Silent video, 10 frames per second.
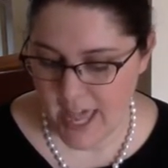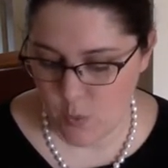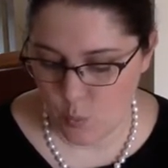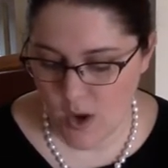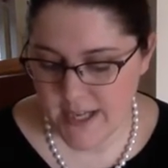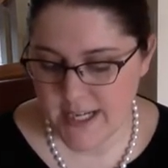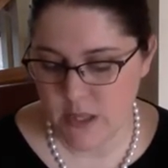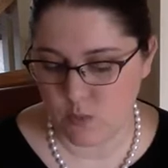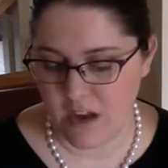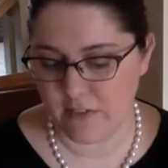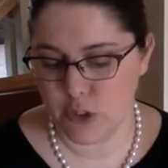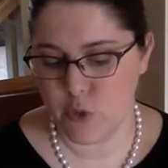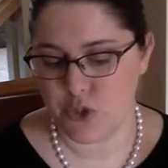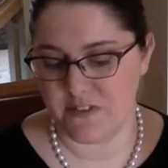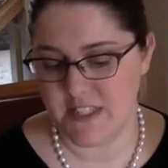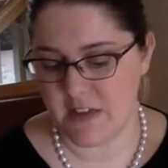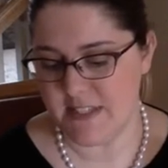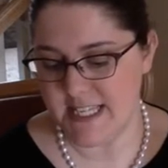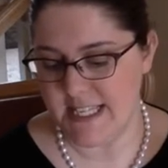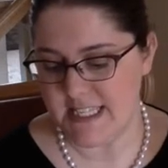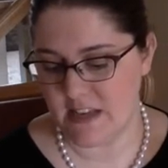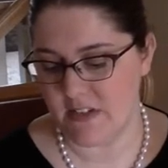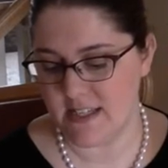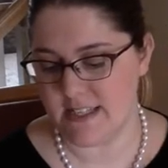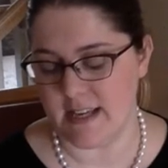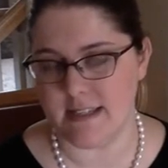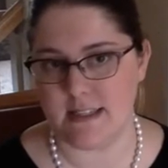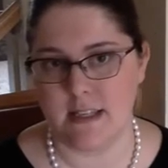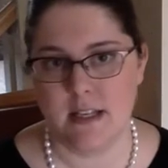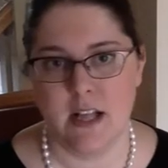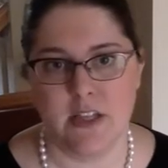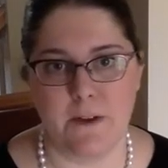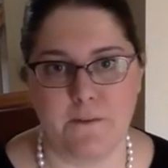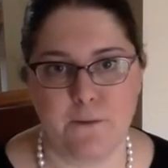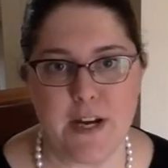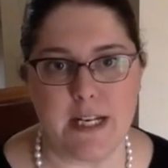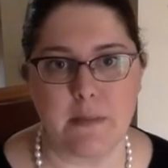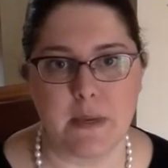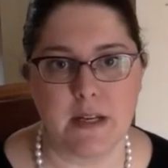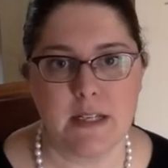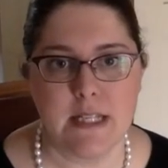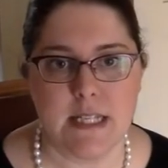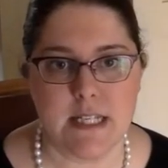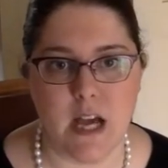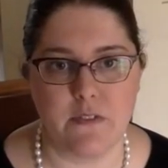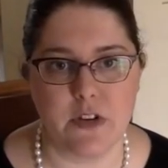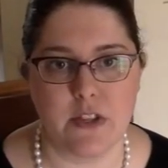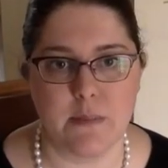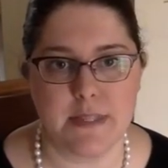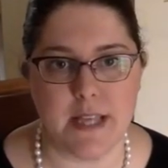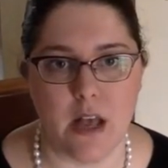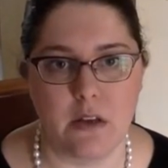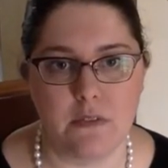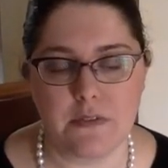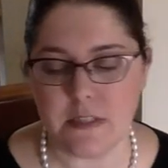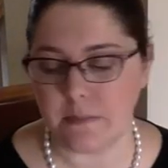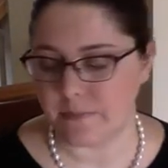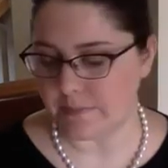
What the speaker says: and won in the Revolution of 1776, the freedom to govern themselves.